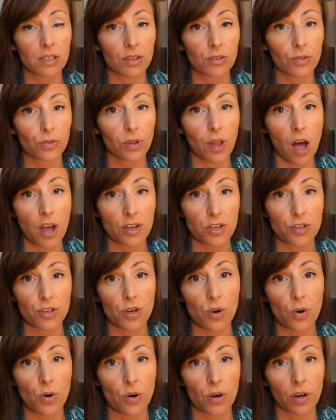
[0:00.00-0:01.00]
to launch
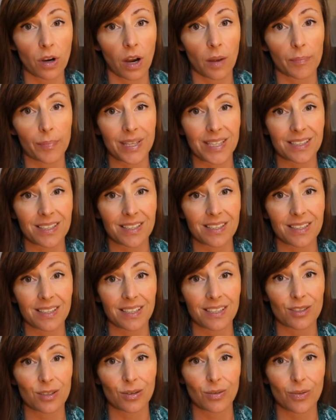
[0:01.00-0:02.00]
your business
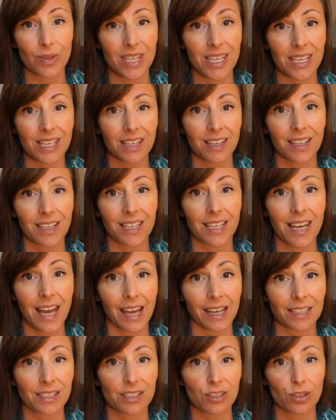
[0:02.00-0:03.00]
into the
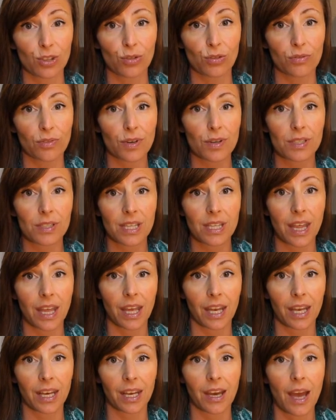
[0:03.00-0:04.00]
next universe,
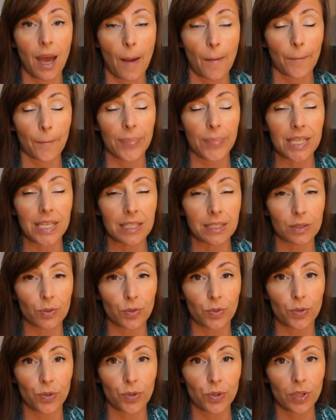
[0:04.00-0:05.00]
then
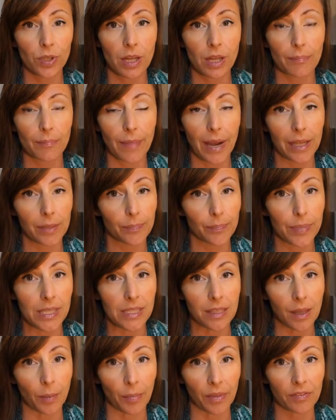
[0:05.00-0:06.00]
B-School might be
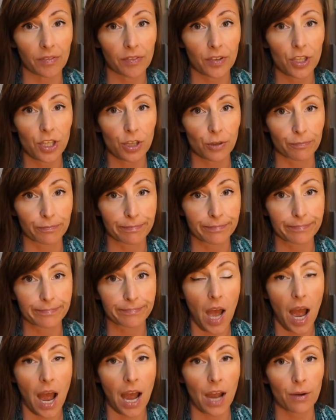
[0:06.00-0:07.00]
something for you.
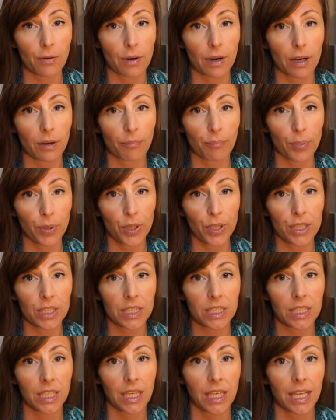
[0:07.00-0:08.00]
I will put
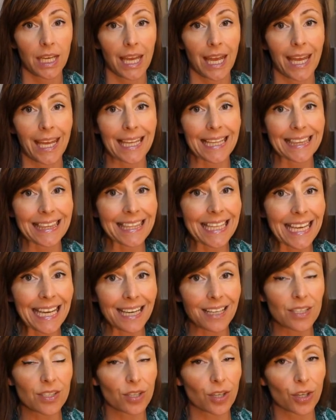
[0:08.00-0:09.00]
a
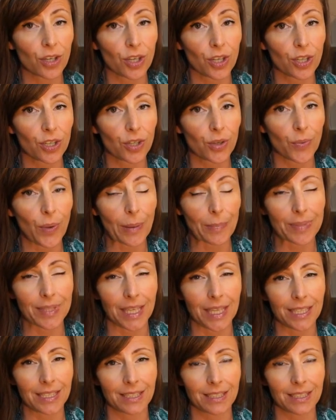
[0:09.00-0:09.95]
link to her website